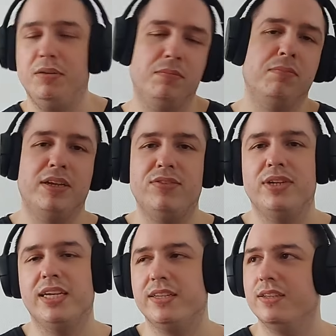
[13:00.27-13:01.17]
mess
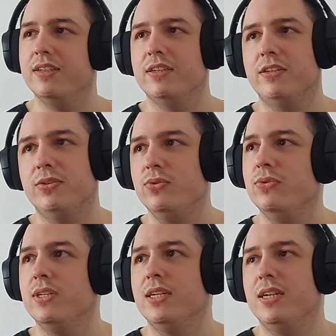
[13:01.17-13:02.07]
again, you know?
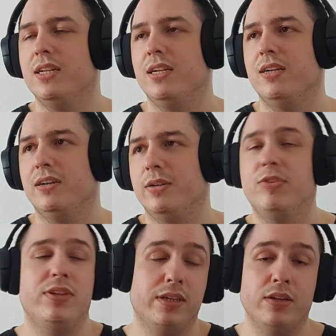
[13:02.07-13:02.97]
Uh, and
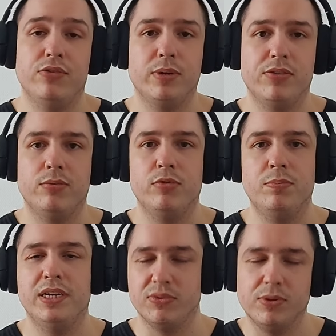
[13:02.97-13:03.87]
obviously, Inazuma has some good
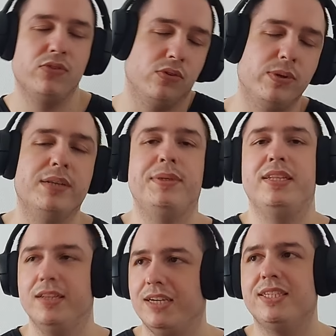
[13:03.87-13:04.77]
part, but you know what I mean.
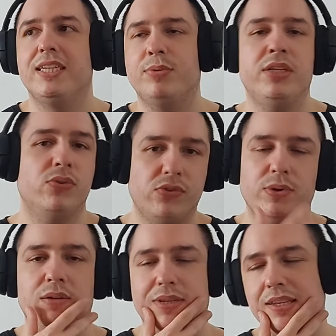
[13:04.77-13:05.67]
I think everybody knows what
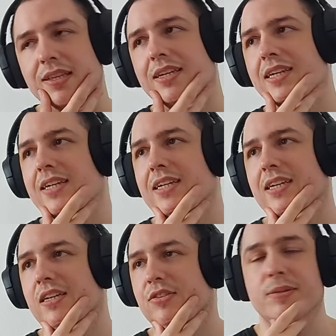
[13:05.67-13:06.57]
I mean.
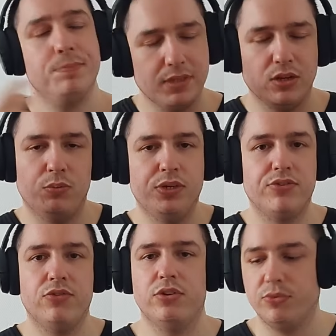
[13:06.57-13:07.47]
Uh, so yeah, hope you guys
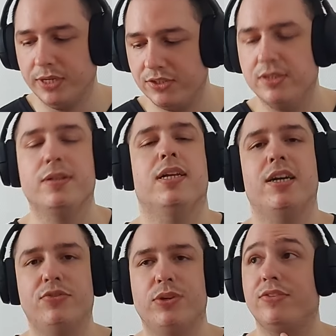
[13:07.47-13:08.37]
enjoyed the reaction.
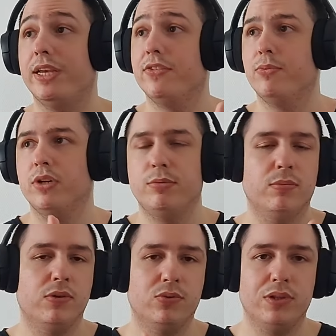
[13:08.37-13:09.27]
As always, like, subscribe,
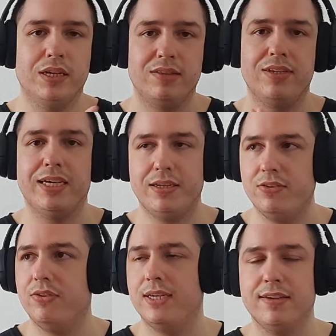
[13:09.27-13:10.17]
comment, all that, and I'll
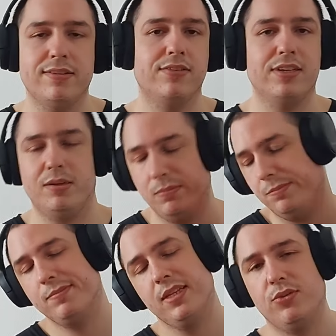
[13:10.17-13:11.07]
see you guys next time.
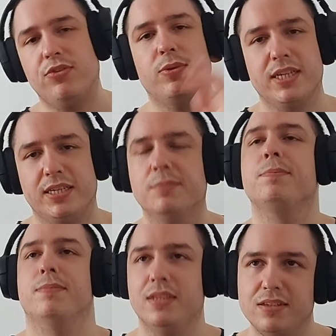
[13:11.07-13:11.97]
What's Mankai?
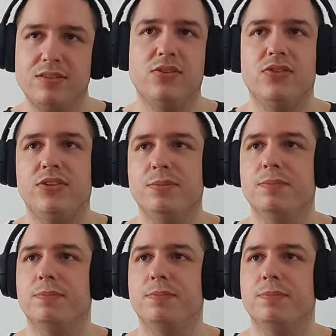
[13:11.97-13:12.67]
See you, see you.